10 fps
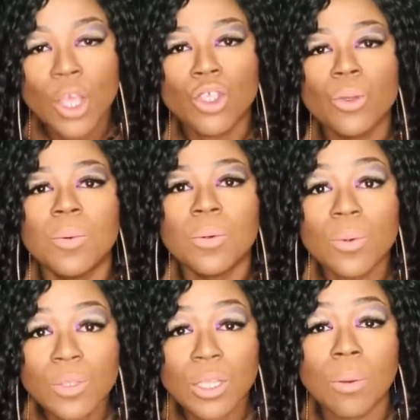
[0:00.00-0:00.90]
you will
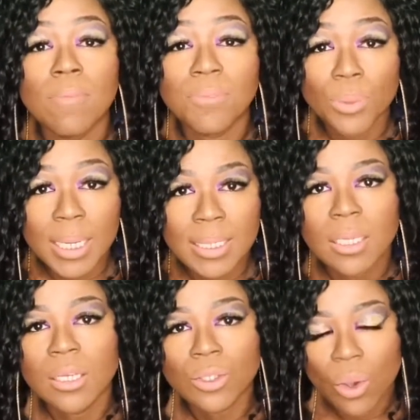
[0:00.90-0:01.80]
also avoid
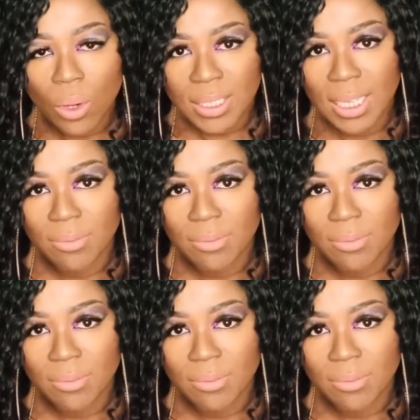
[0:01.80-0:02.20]
toxic